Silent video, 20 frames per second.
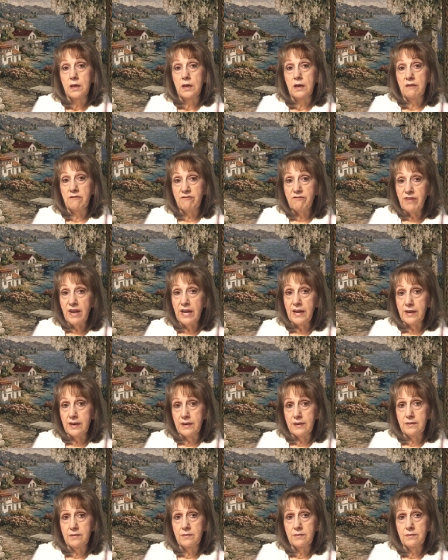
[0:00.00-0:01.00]

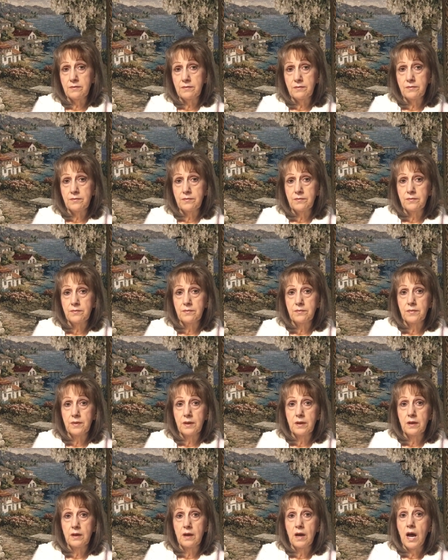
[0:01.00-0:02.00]
invaded.
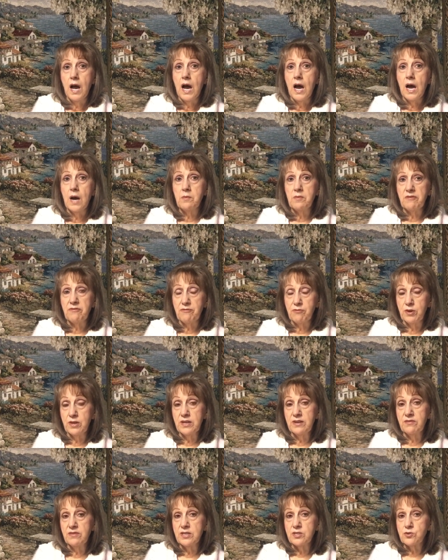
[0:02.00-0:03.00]
I'm a friend
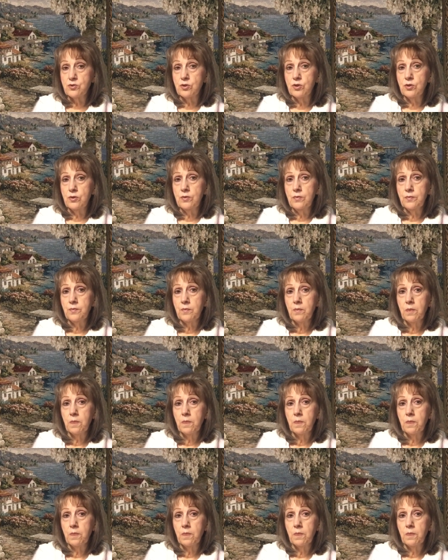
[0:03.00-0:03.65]
of Israel.